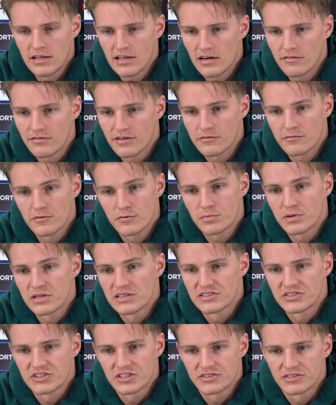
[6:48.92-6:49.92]
yeah, I think football
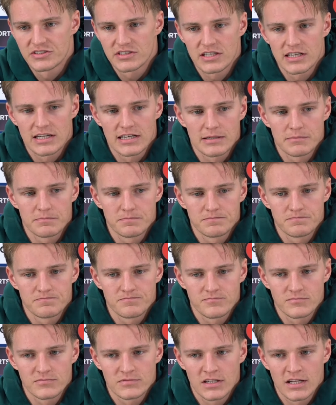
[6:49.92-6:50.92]
is just um,
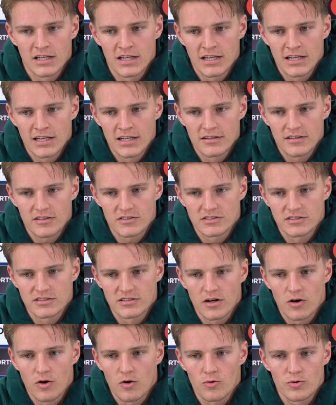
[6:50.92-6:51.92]
doesn't
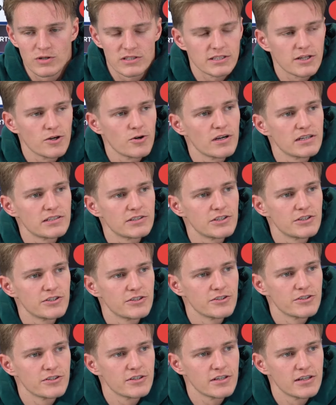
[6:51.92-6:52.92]
always go as
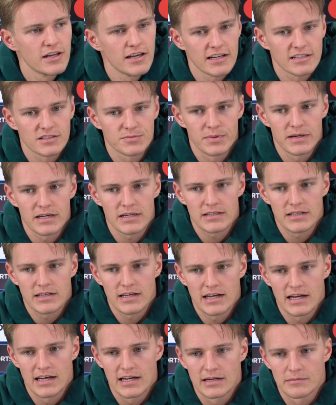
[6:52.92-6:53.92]
you expect.
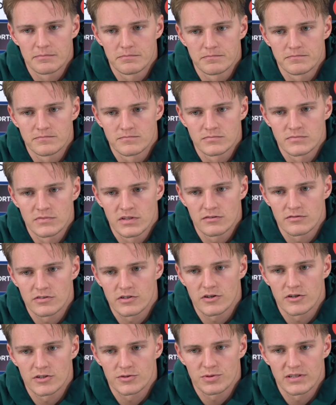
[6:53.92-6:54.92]
Um,
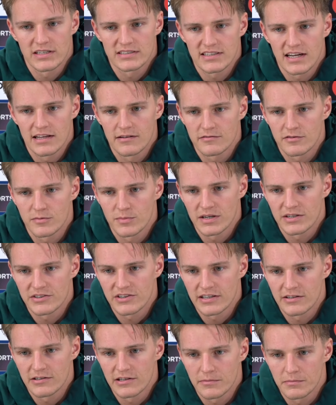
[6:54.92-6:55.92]
course, when I signed for
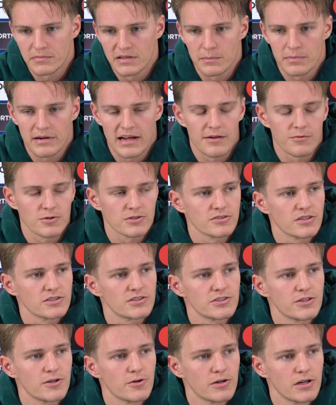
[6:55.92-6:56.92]
Madrid, the, the plan was not
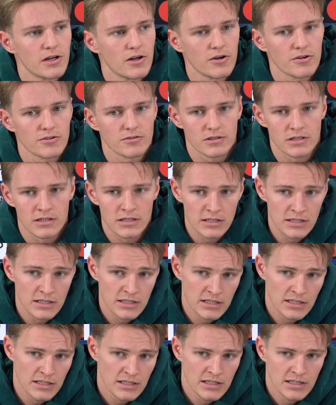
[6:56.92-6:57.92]
to go on loan
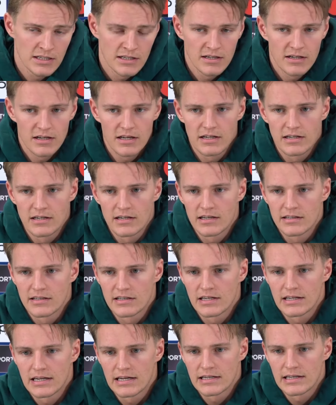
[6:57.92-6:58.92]
in, in
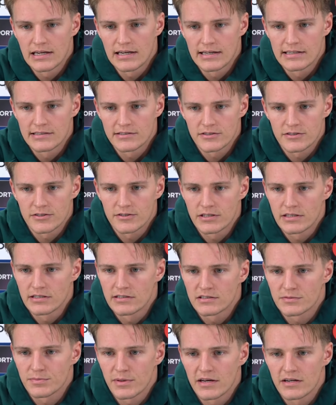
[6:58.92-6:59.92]
the Netherlands or in
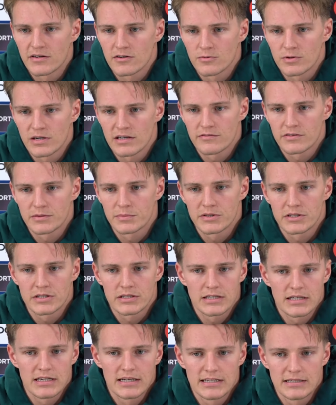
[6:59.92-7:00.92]
Spain or whatever. But
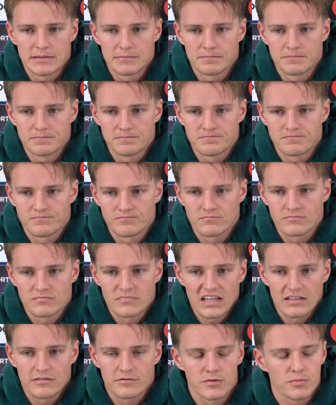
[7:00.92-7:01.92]
um,
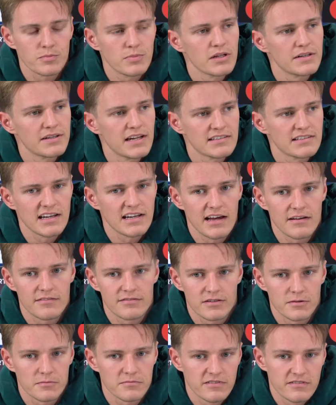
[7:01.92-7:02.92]
that's football and life.
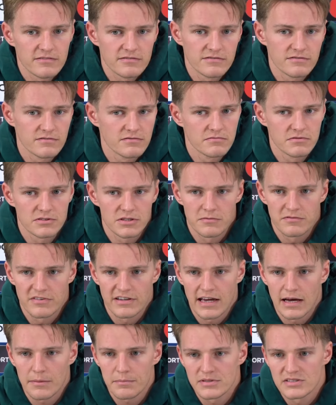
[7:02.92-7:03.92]
Something something
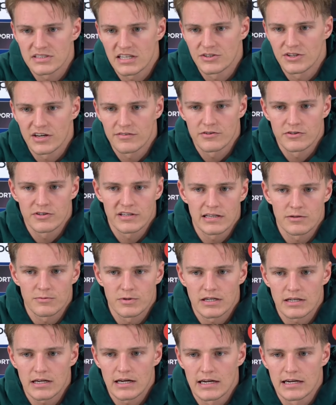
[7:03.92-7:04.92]
happens and you have to deal
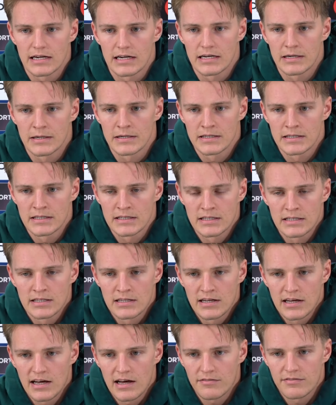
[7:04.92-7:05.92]
with it. And
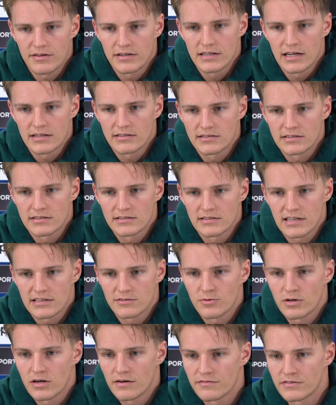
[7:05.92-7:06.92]
I think that's that's
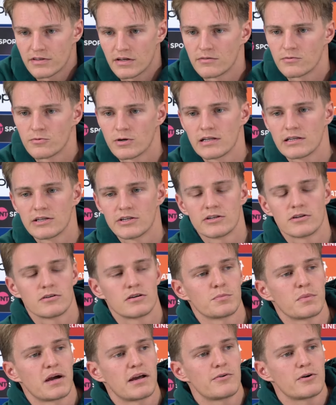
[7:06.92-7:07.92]
what I've done well. You know,
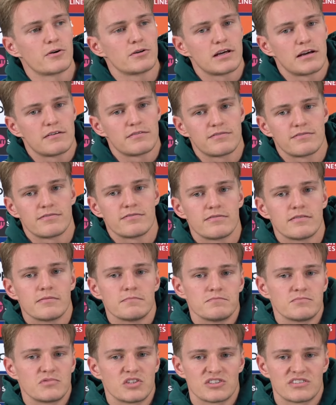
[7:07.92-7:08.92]
on my road, I've
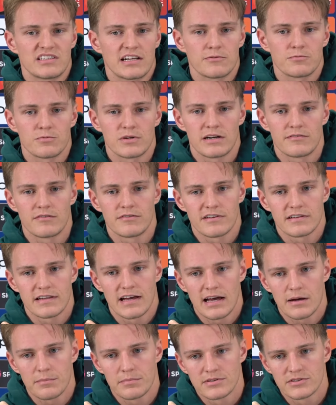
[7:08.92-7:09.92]
just dealt with everything that
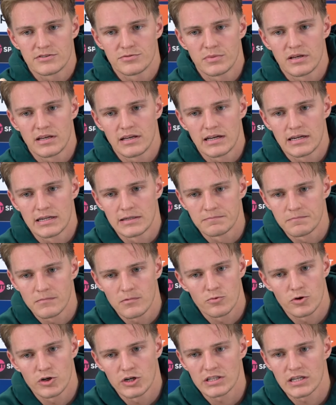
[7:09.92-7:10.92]
happened to me and
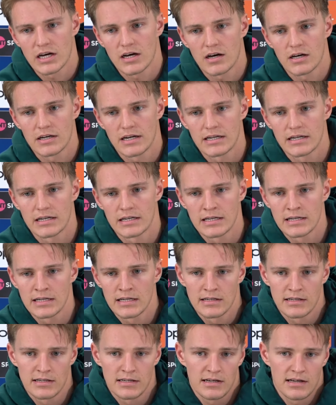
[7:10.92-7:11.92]
worked hard and
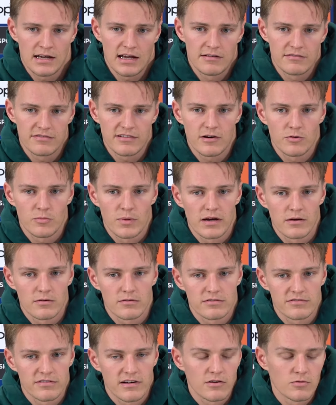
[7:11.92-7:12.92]
and found my
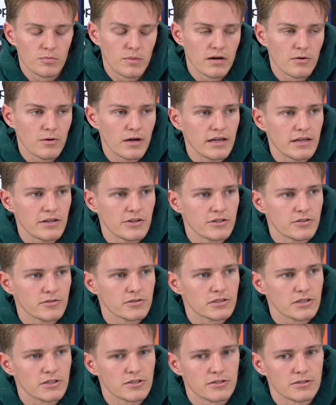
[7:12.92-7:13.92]
found my way. You know,
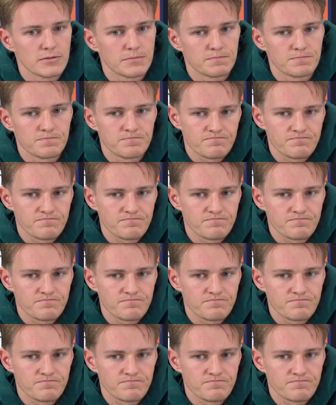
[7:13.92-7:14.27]
so